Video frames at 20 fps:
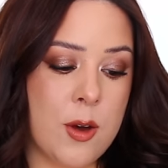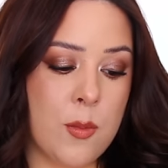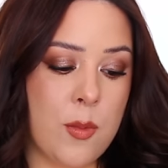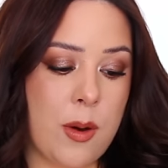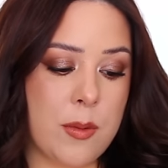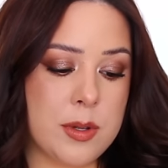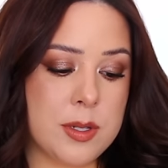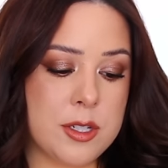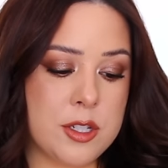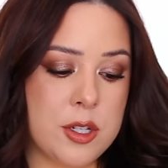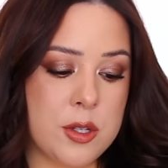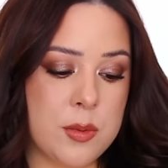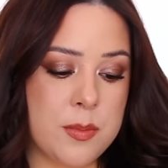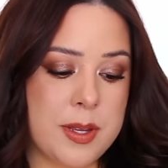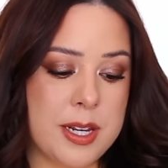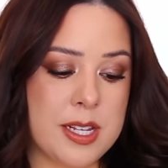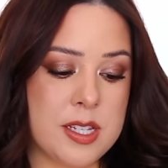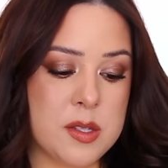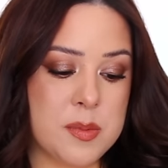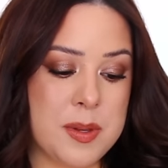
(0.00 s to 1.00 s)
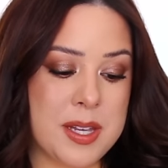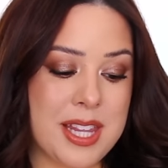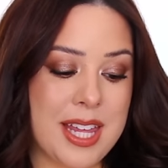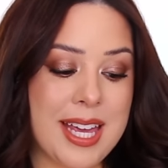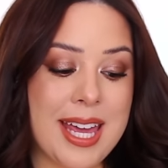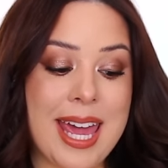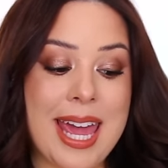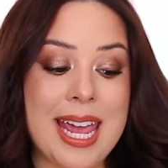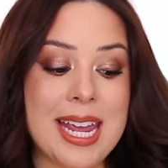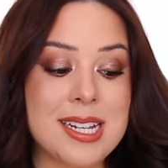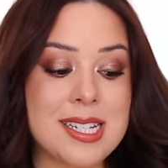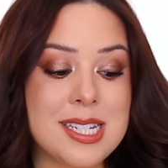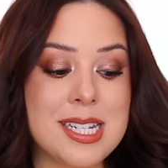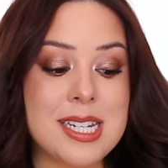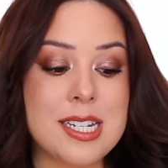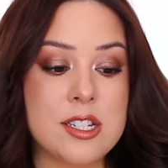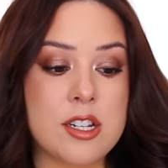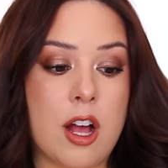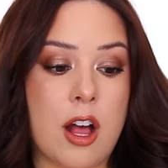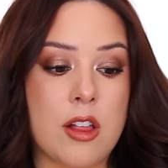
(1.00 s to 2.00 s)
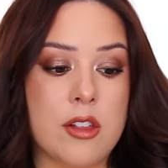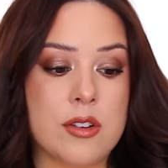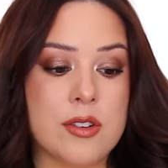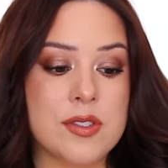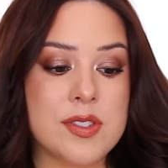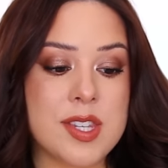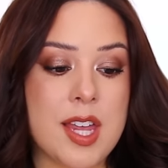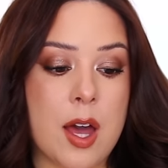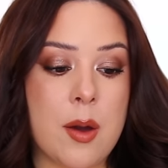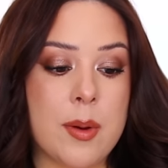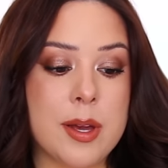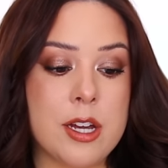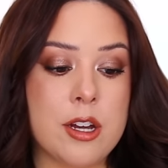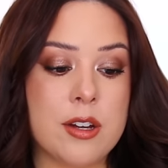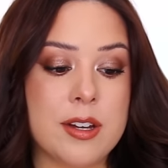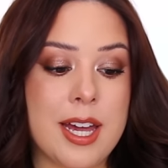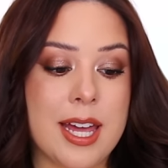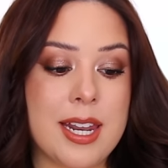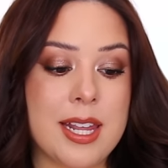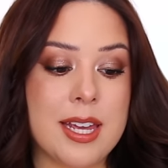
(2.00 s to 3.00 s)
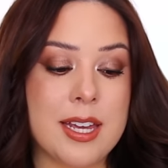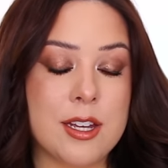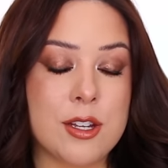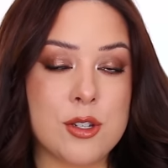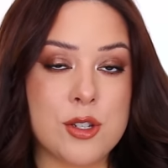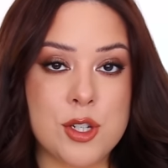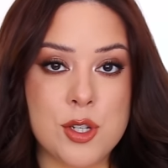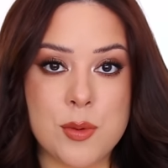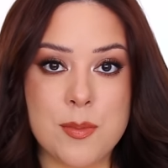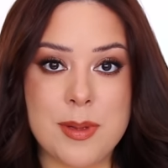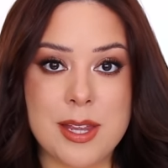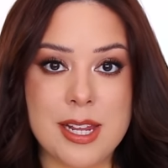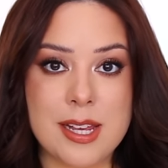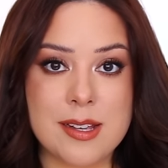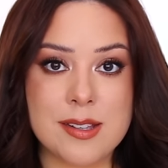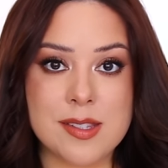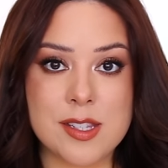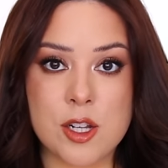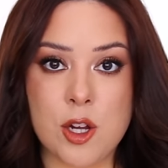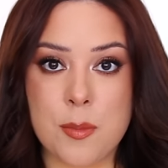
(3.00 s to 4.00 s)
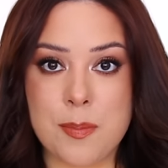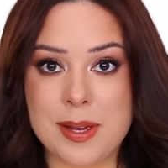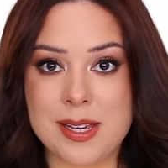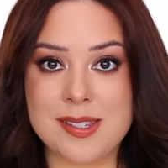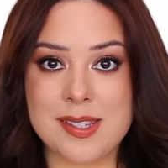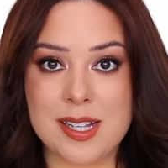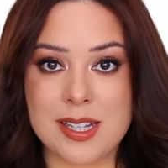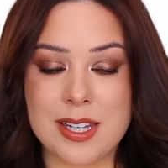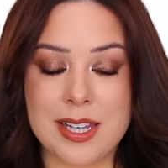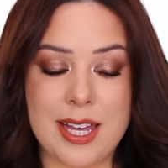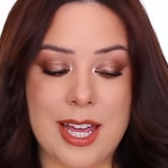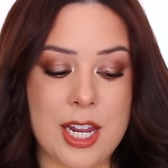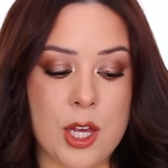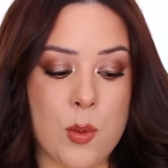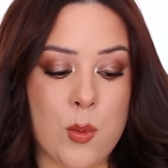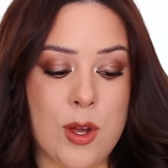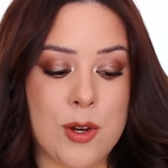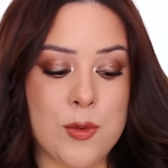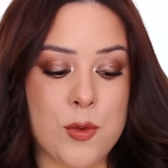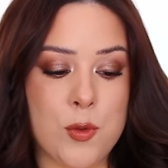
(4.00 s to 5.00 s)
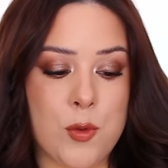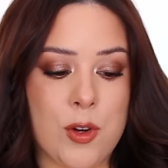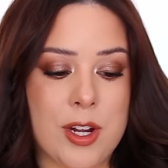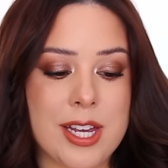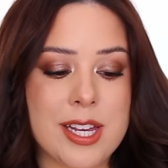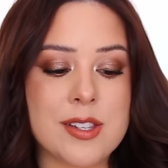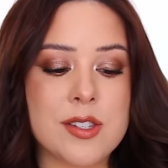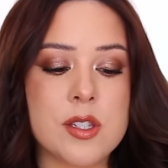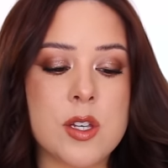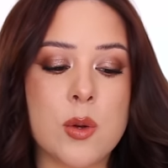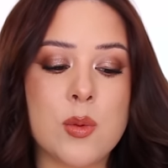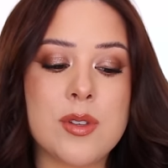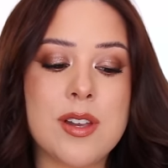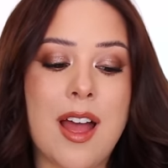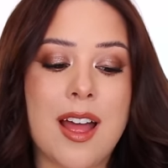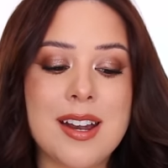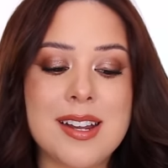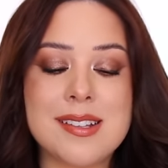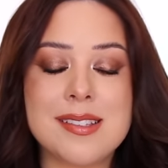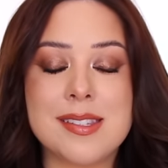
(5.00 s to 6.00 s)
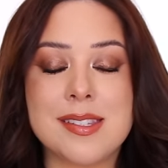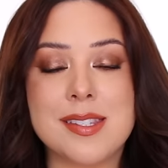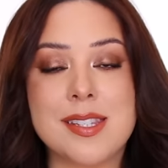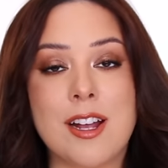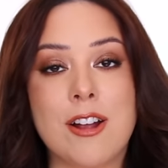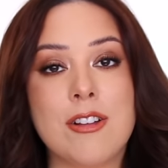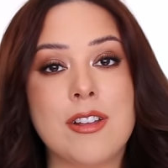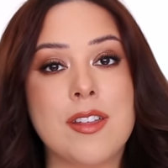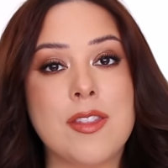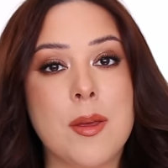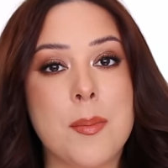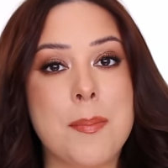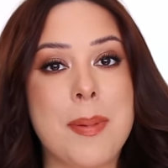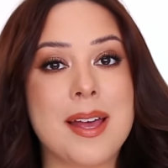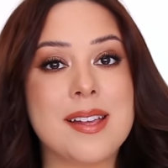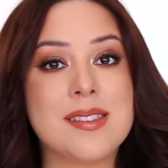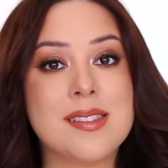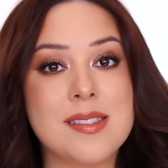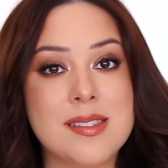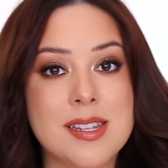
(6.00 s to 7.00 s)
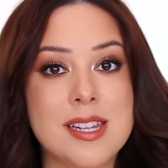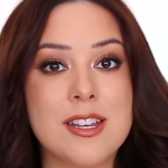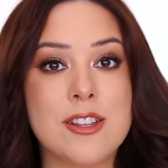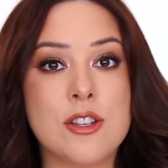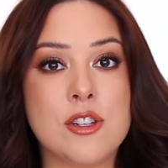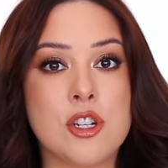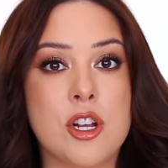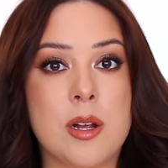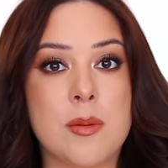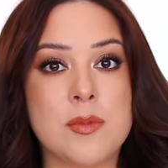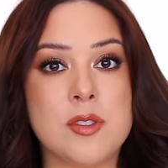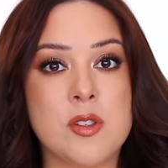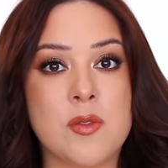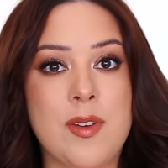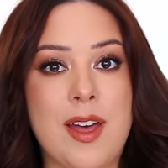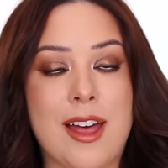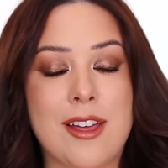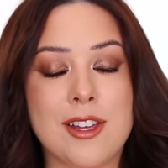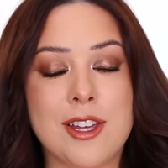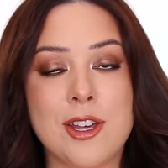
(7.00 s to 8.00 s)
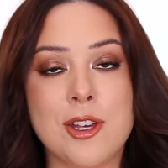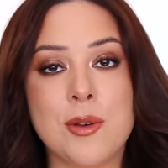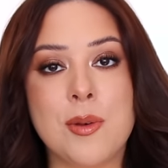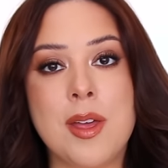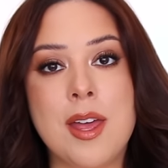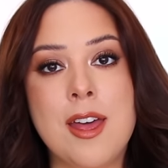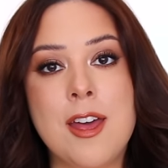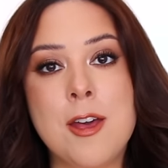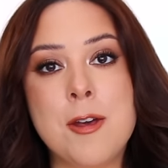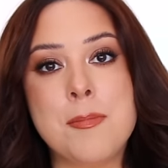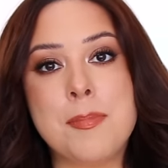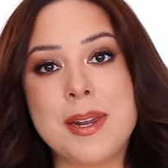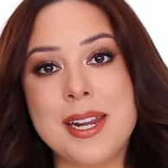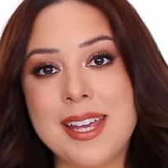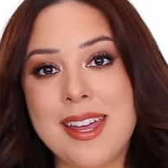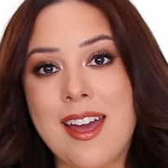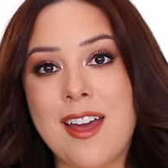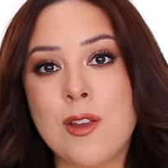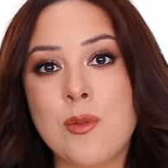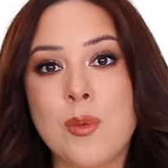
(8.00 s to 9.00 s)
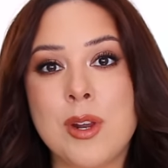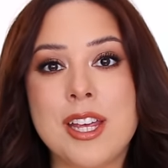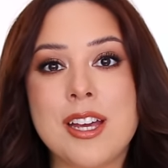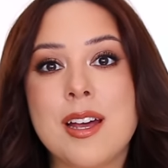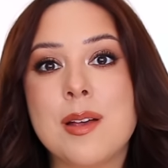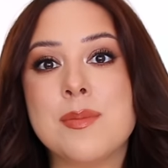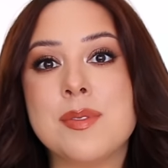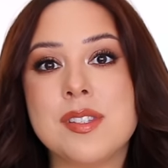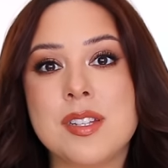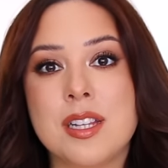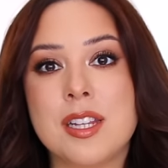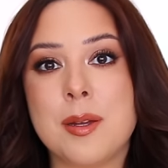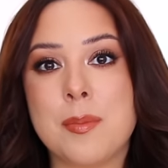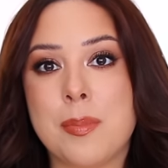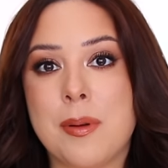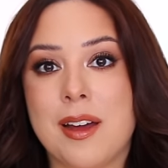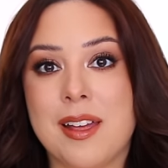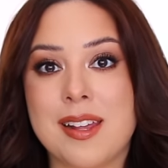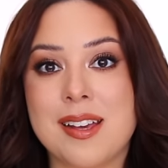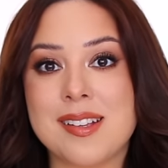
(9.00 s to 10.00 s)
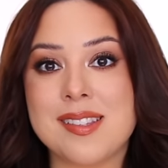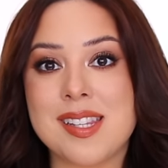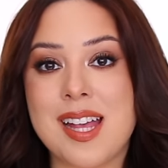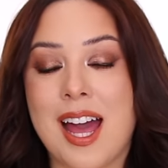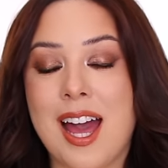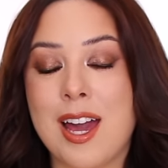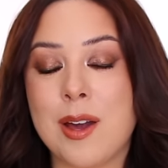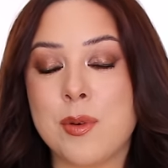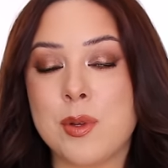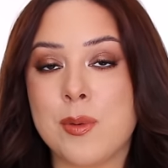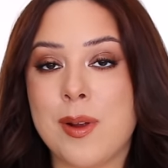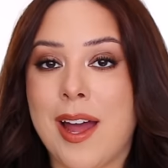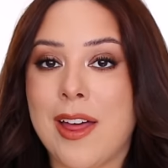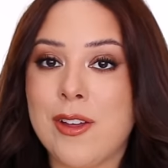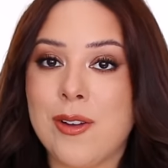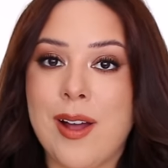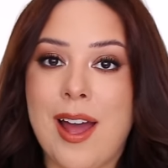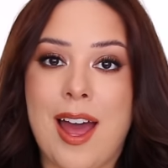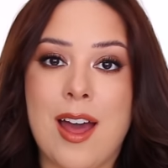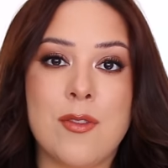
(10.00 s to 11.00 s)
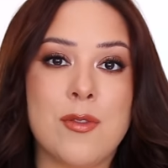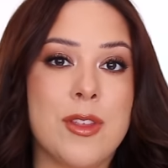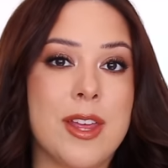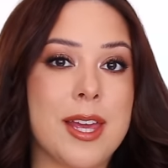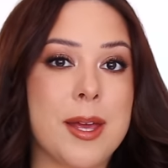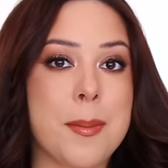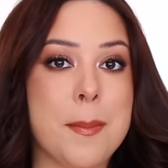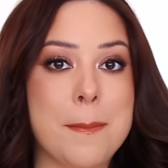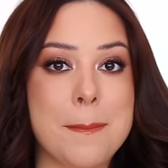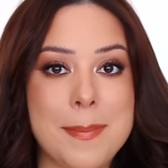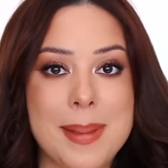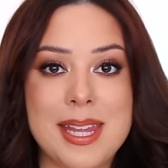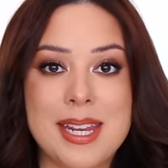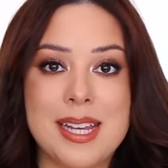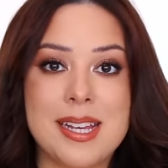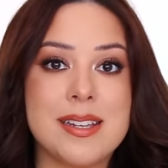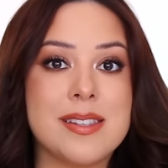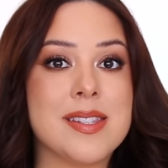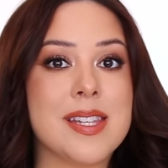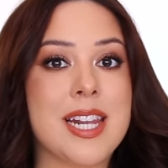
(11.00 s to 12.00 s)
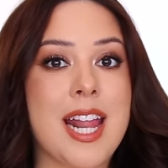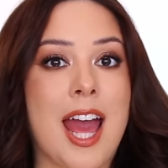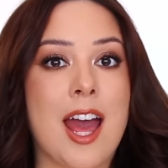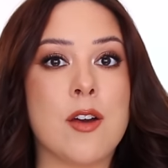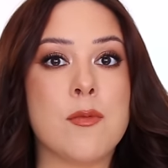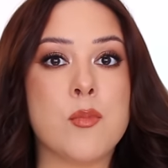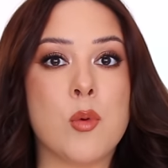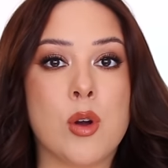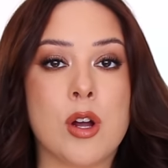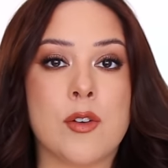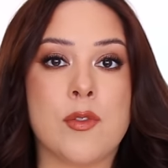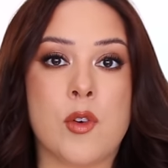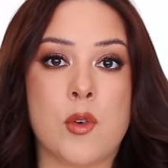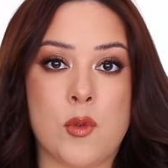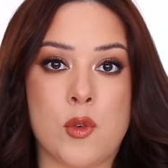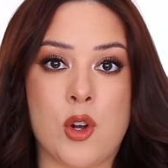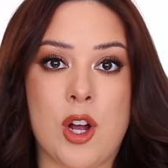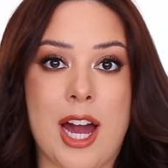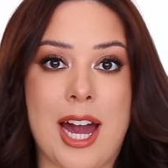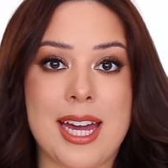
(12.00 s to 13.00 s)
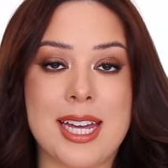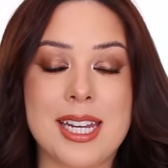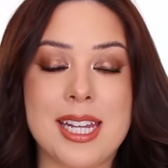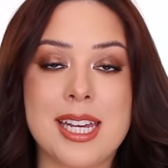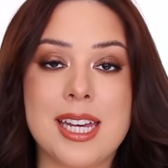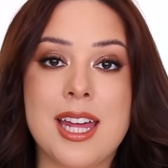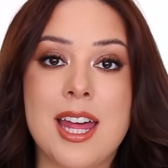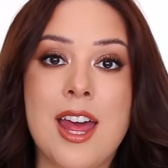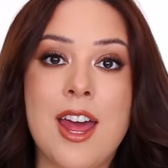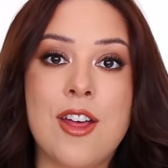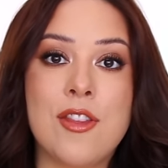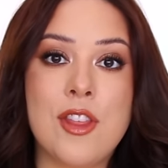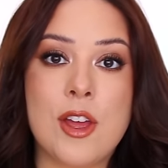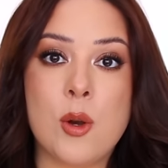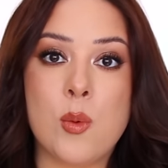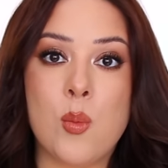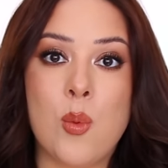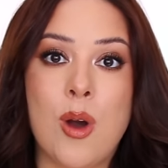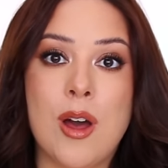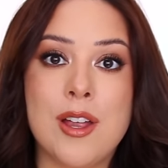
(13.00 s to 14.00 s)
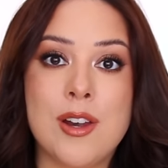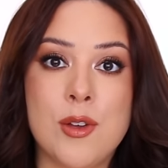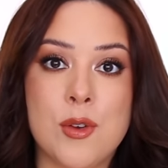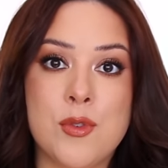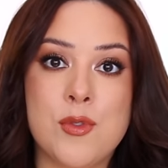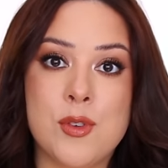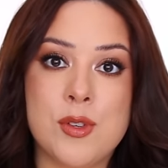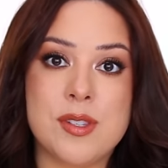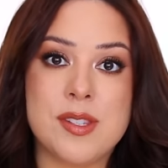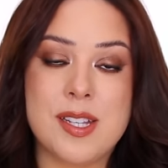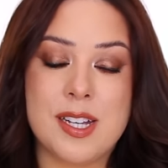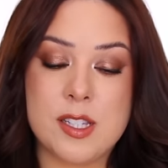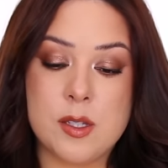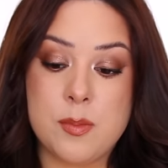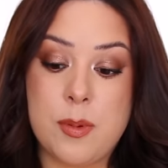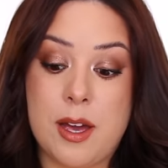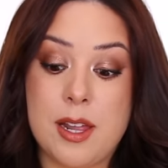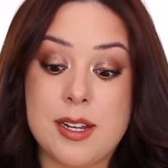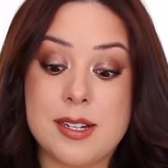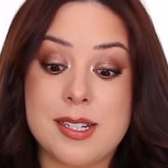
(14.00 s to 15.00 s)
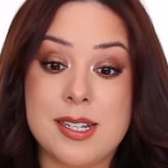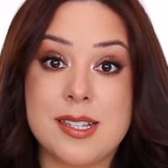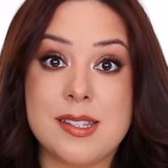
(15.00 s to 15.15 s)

what would two minis be? Like $18. That way you're getting two minis and you're basically getting one free. So, not necessarily the best deal in terms of value. But again, when it comes to lip products, I would rather have like minis and have more of a variety than one full size product,